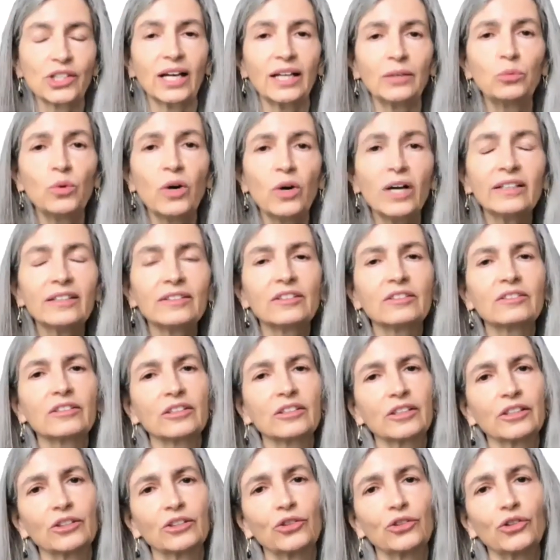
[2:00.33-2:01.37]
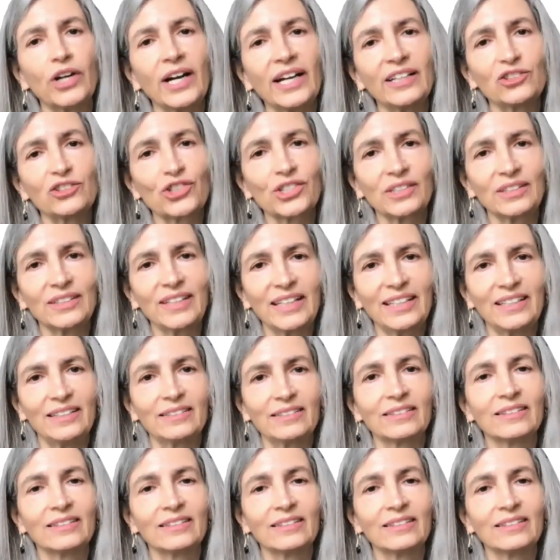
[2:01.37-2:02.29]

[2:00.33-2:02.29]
I wanted to congratulate